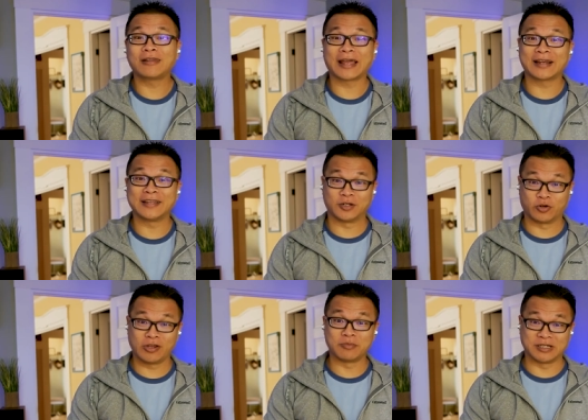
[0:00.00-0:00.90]
likely in
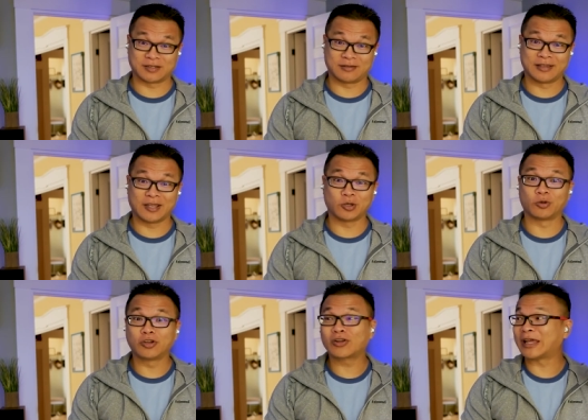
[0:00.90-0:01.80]
agreement that you'll
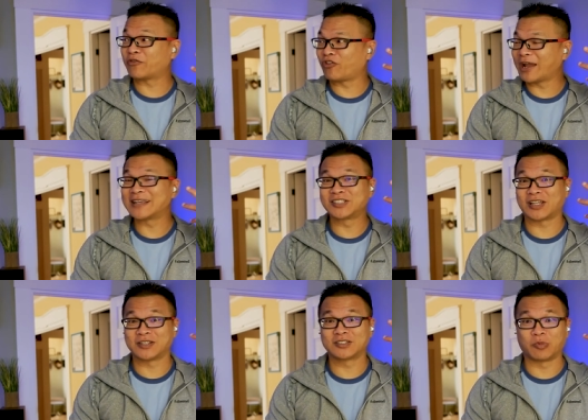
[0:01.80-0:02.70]
look like
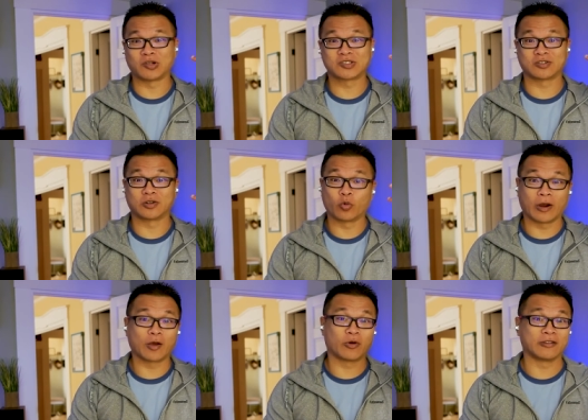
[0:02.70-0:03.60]
Frankenstein's monster
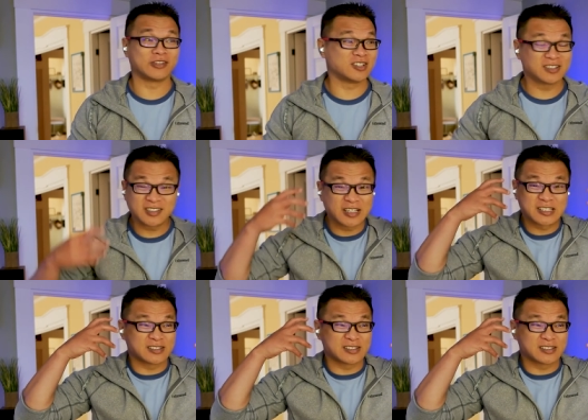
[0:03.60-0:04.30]
wearing one of these. These things